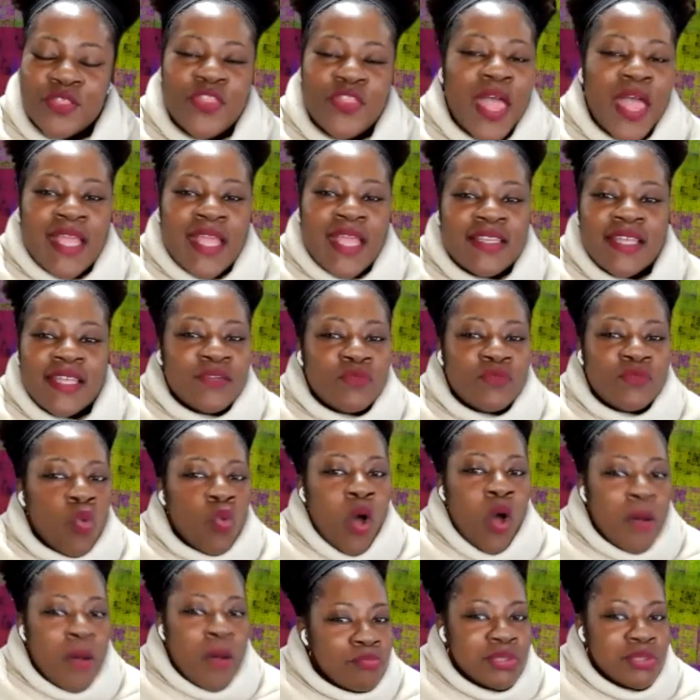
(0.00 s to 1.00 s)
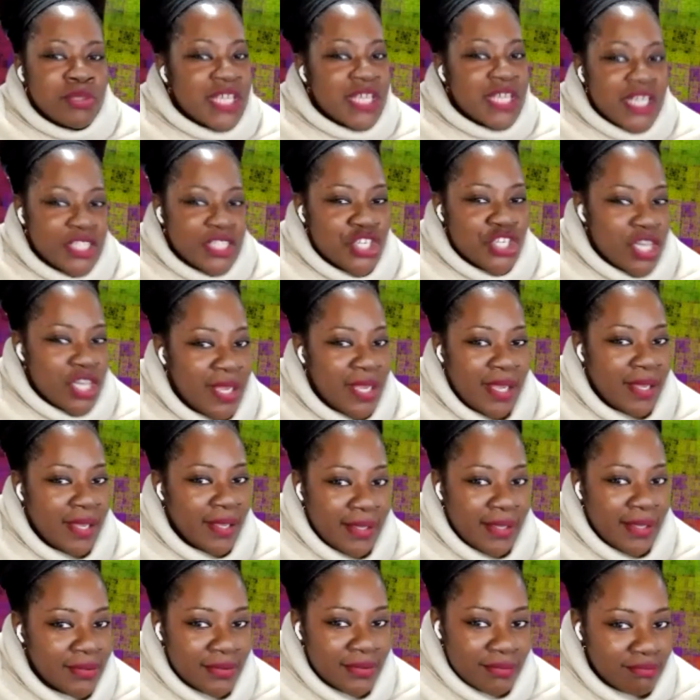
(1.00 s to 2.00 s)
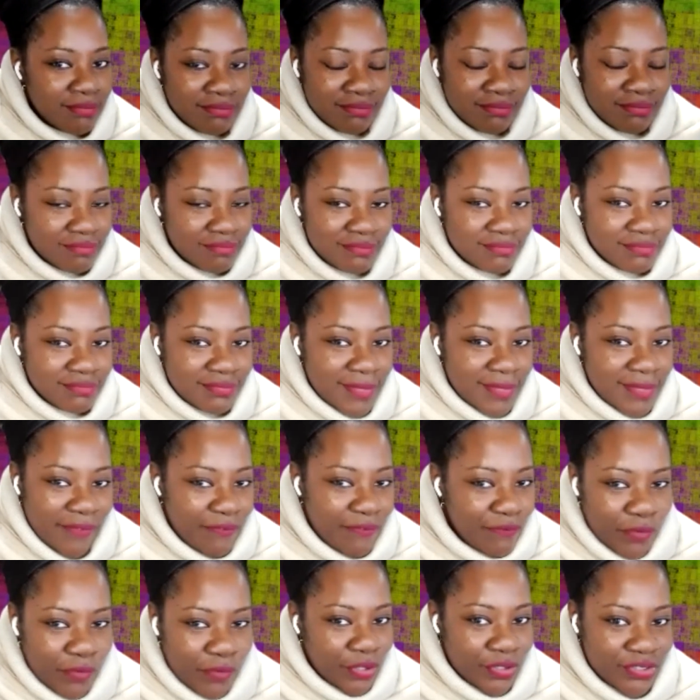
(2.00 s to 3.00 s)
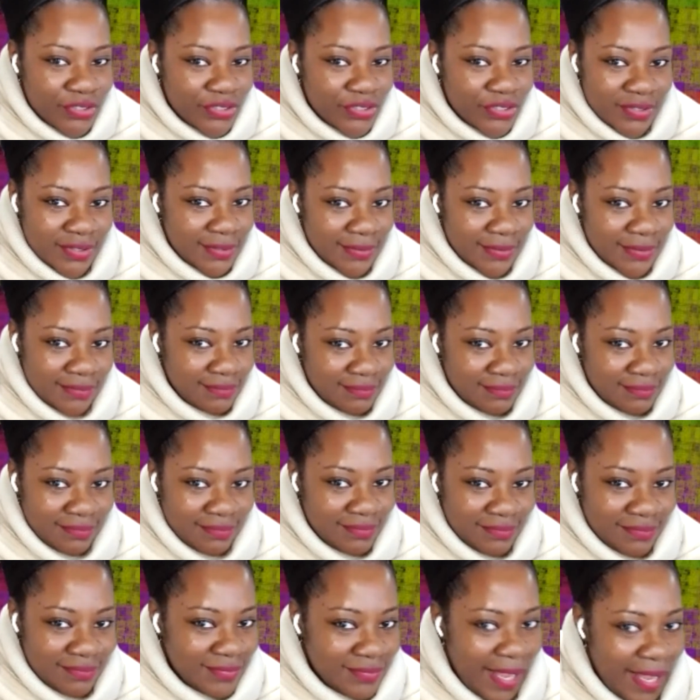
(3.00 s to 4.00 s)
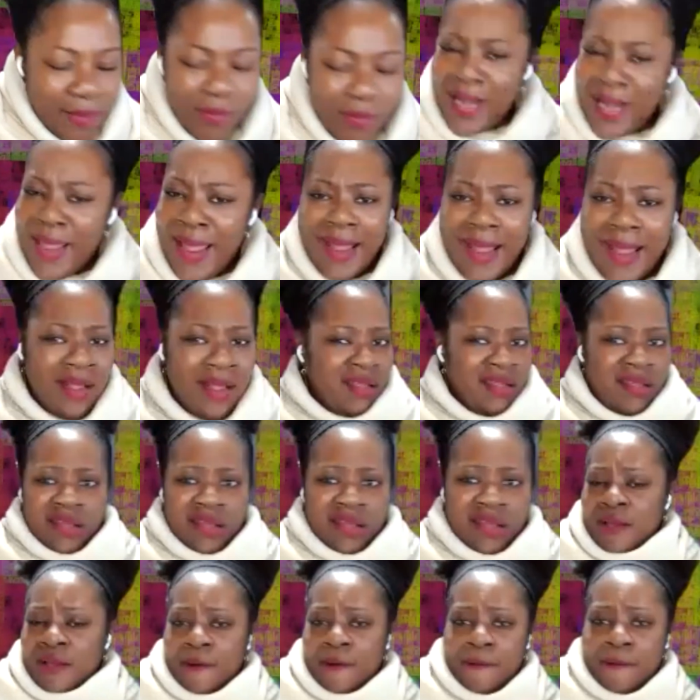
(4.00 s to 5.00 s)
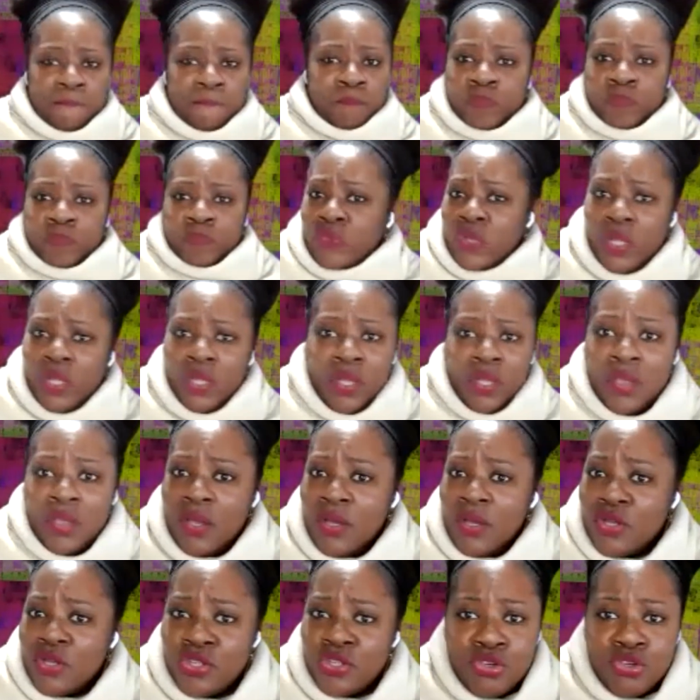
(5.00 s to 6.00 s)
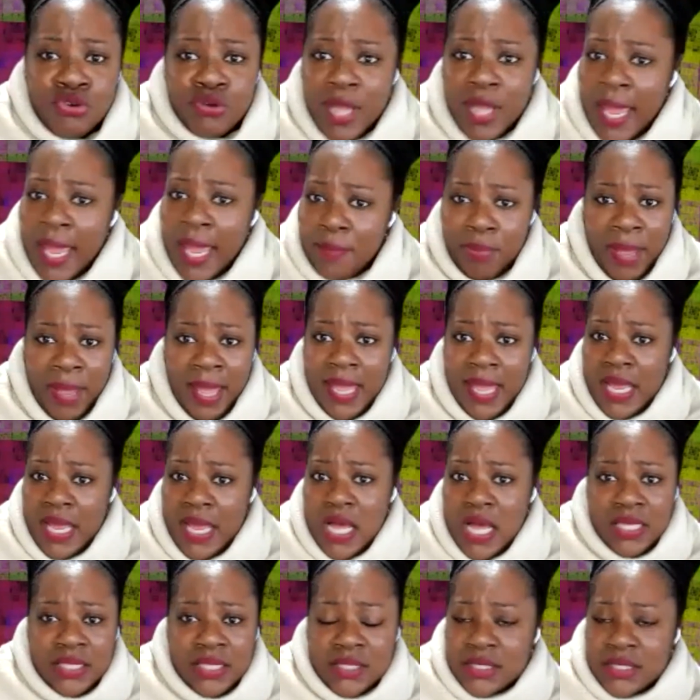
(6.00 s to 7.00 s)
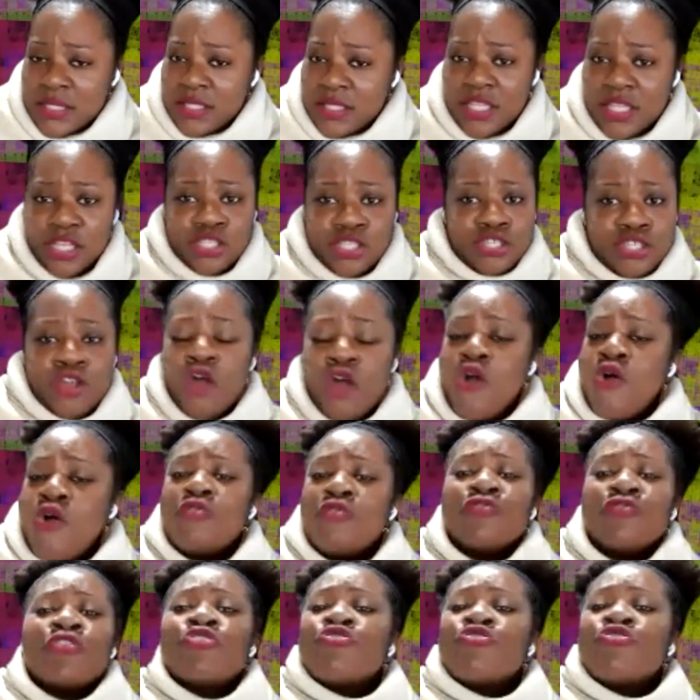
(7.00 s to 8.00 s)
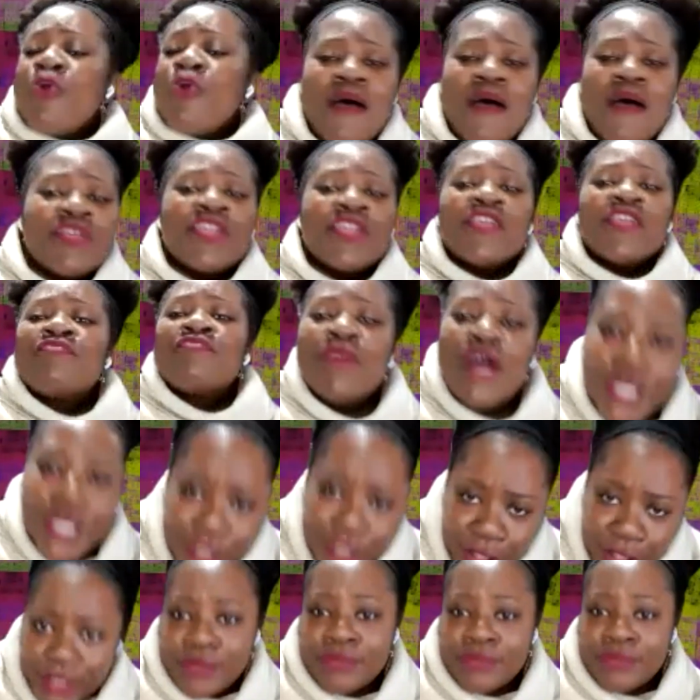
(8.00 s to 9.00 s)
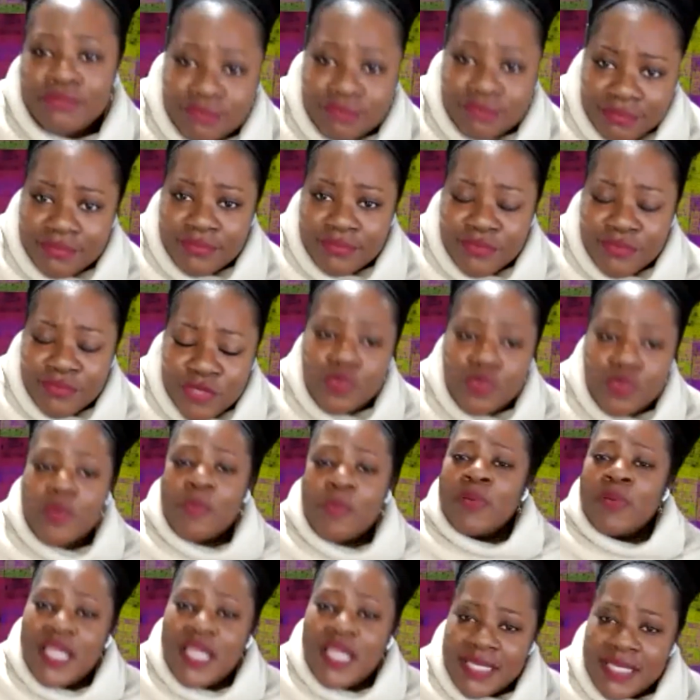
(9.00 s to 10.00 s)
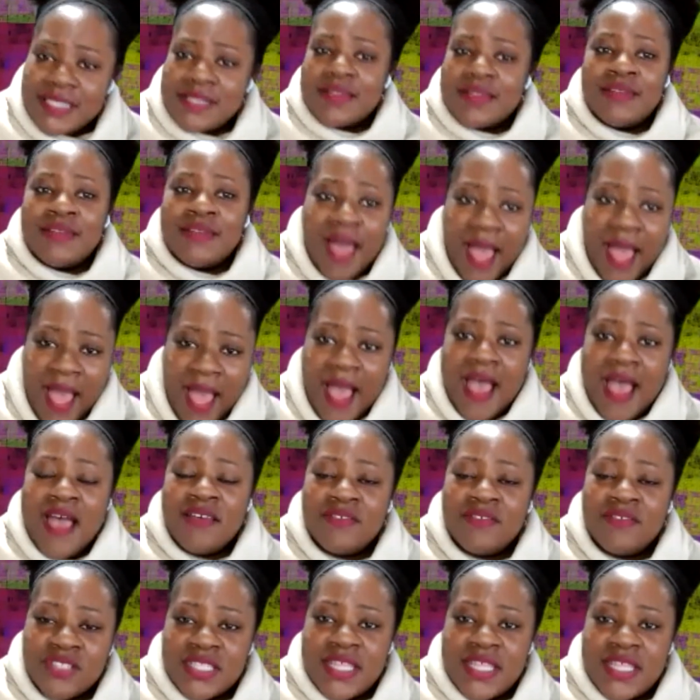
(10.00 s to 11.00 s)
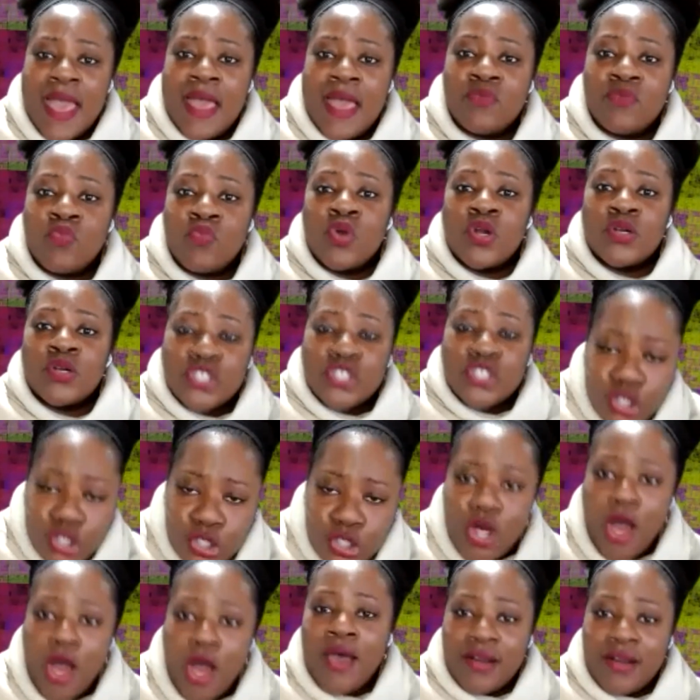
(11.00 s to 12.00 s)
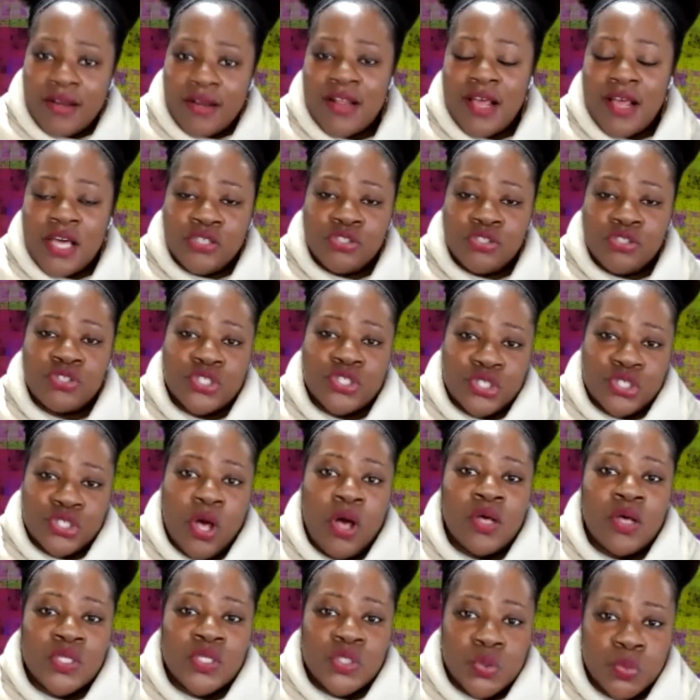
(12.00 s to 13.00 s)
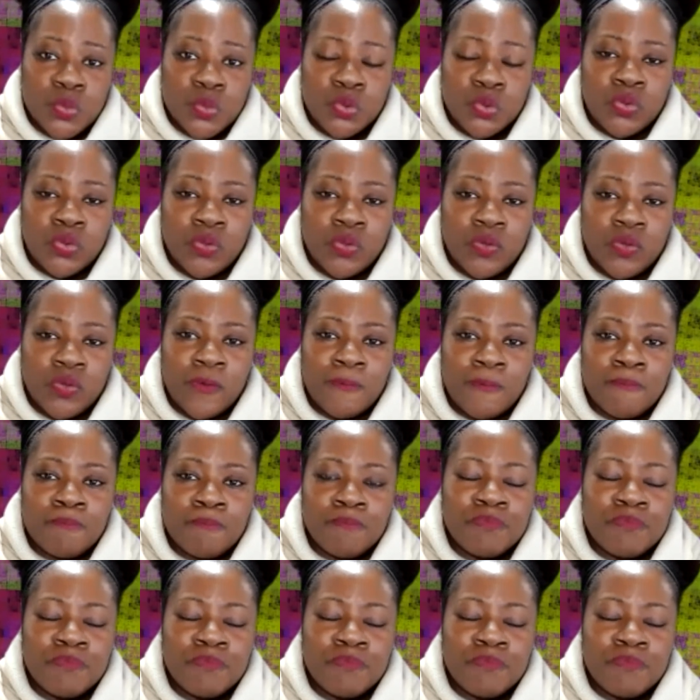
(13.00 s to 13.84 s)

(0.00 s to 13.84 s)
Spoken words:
they didn't want bloodshed at first. They were like, you can't pay us. You don't have enough money to replace the lives that were slaughtered under Saul's rule.